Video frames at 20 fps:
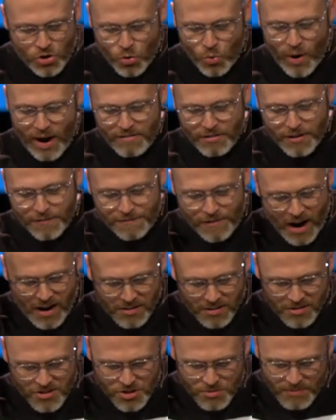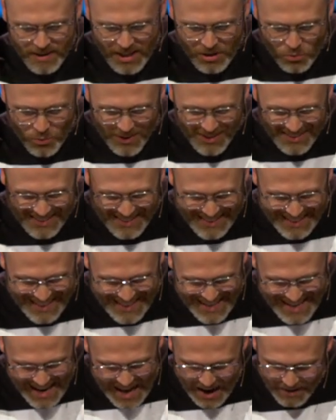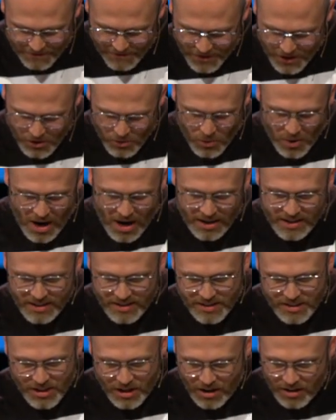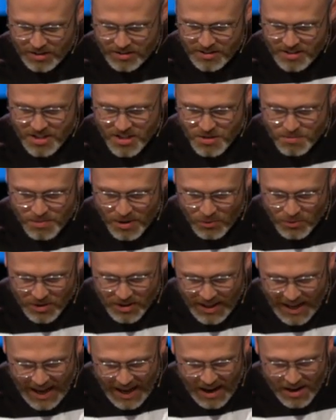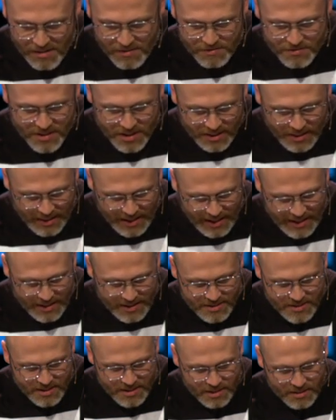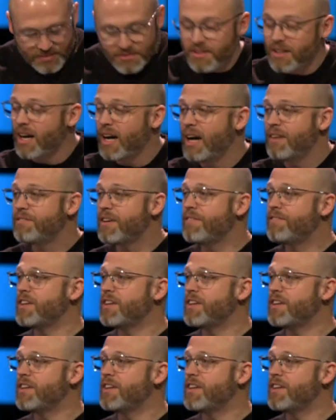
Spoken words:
Whoever follows me will never walk in darkness, but will have the light of life.